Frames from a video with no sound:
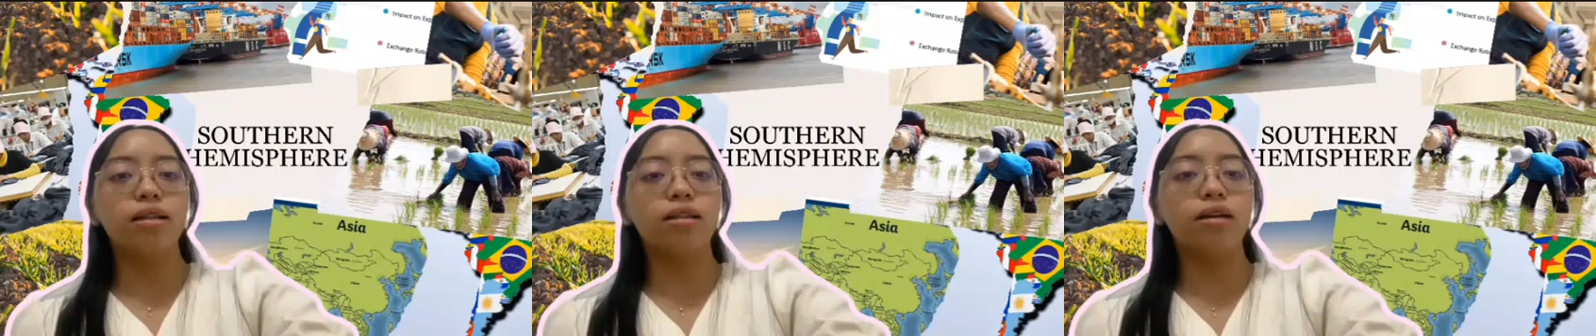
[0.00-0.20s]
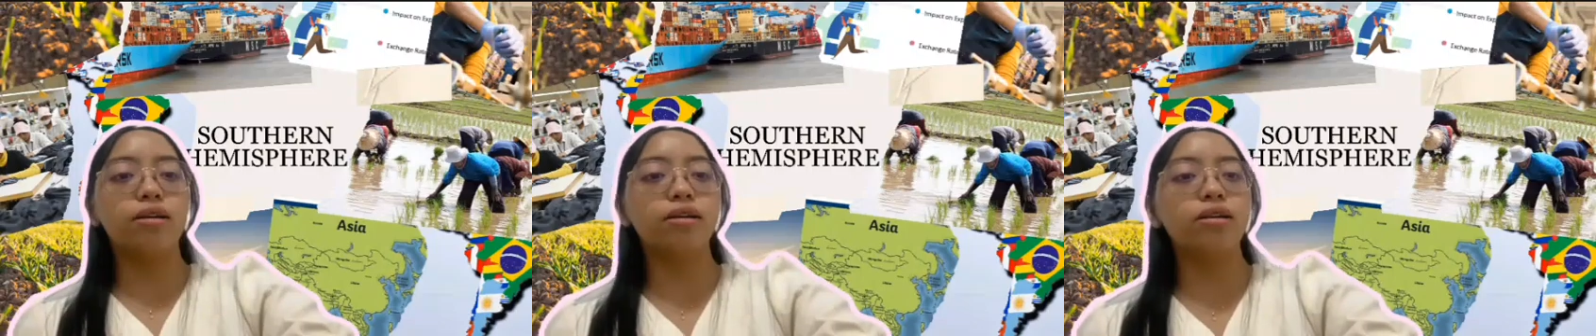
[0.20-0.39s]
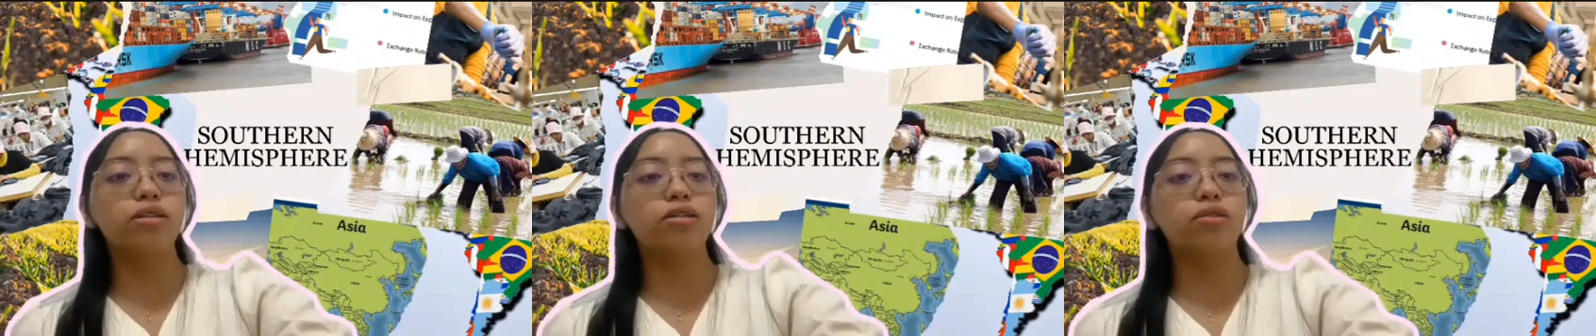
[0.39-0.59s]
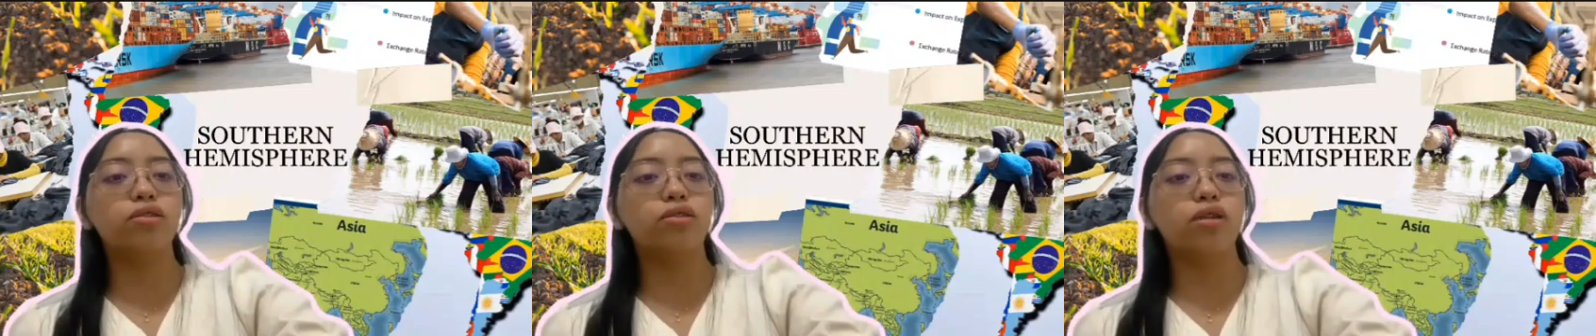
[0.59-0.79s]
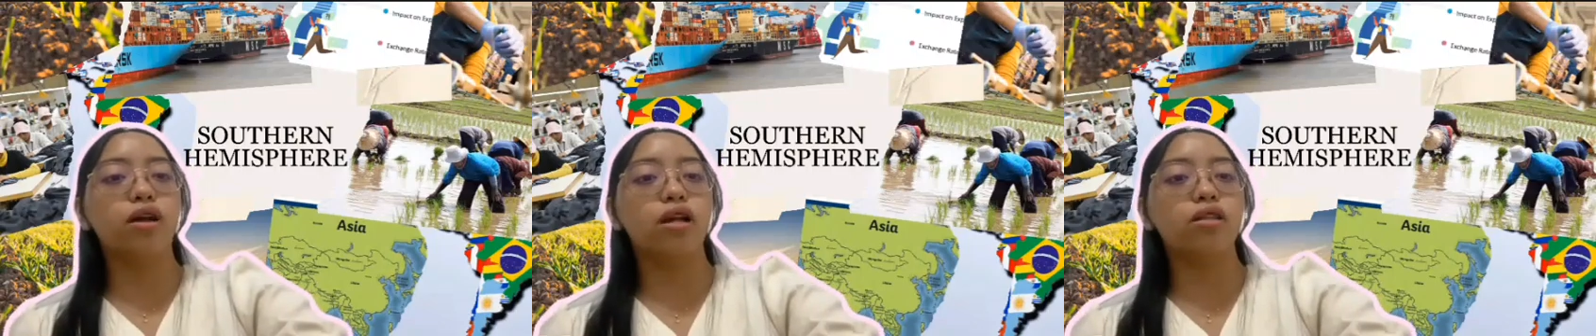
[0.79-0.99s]
the region
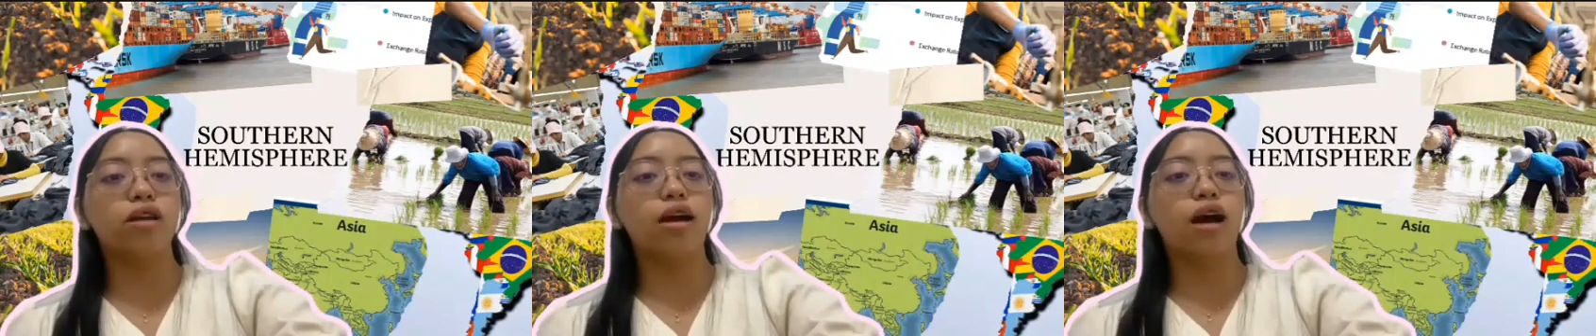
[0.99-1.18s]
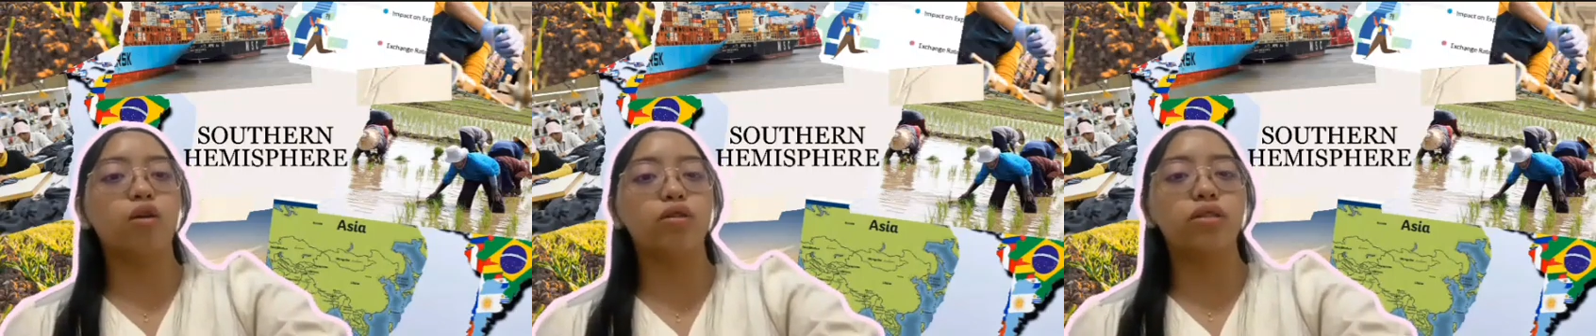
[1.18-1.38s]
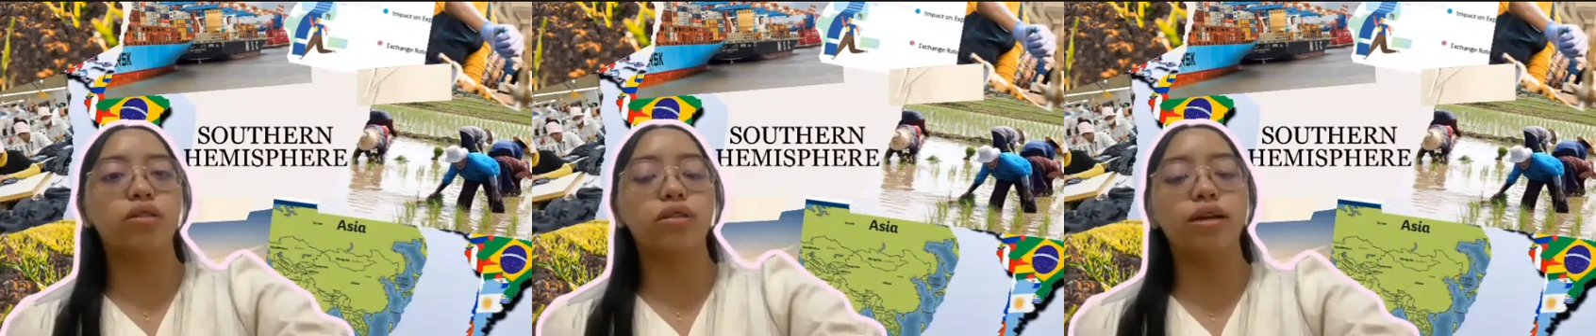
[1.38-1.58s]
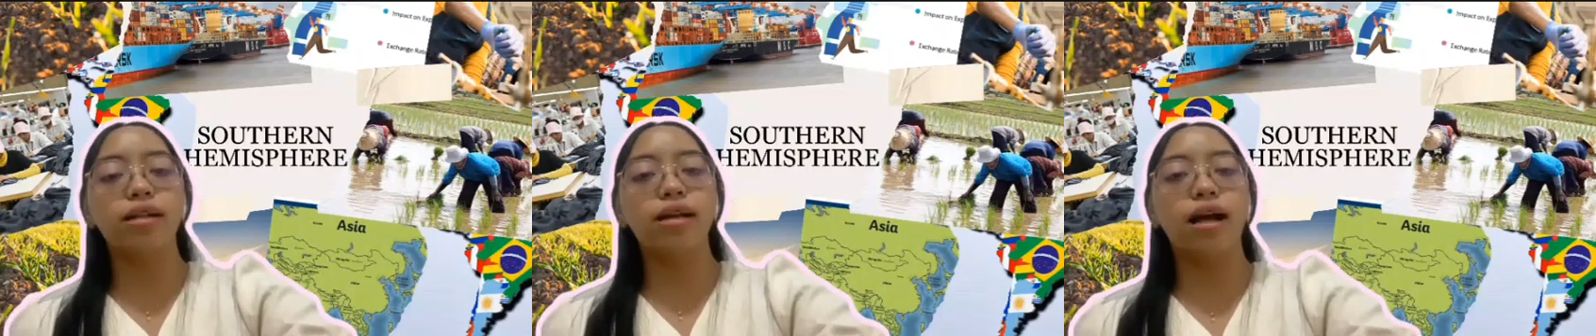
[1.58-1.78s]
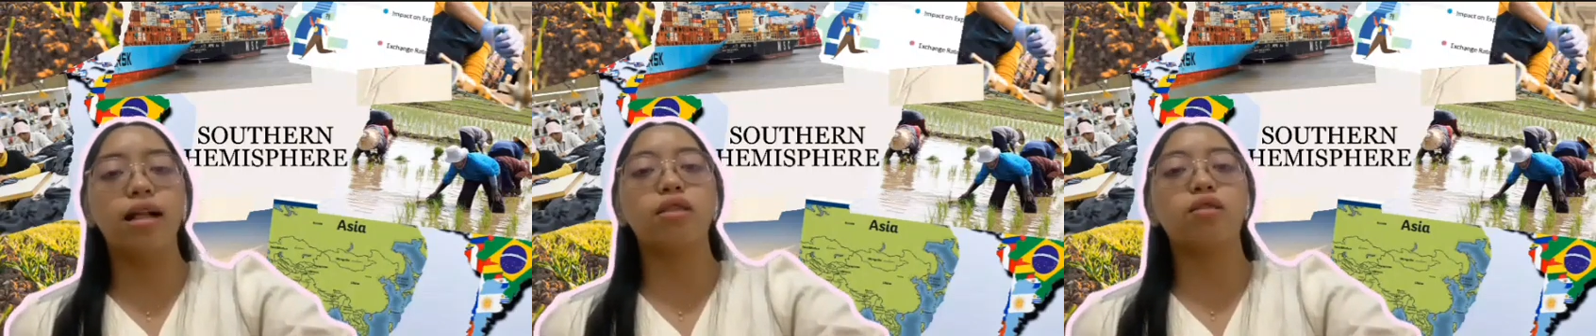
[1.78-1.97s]
surrounding
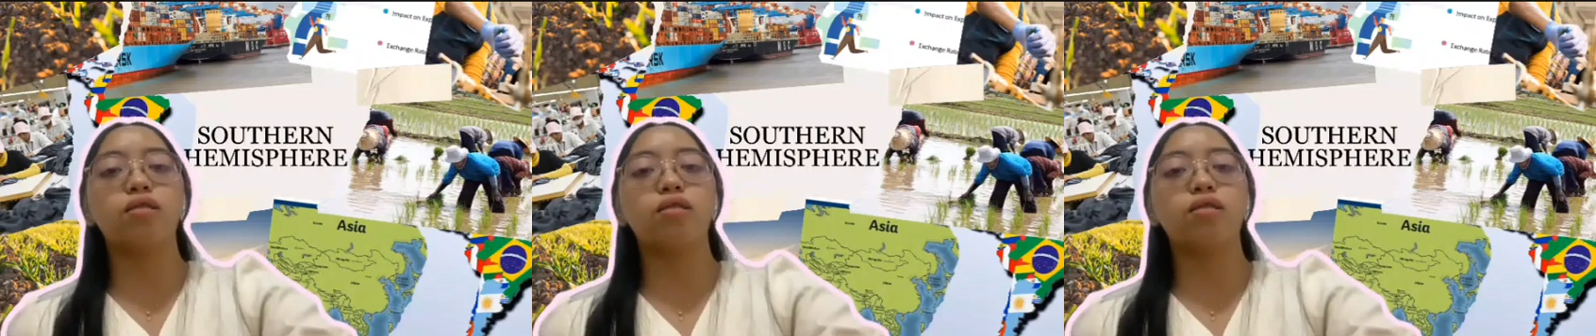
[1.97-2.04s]
Australia,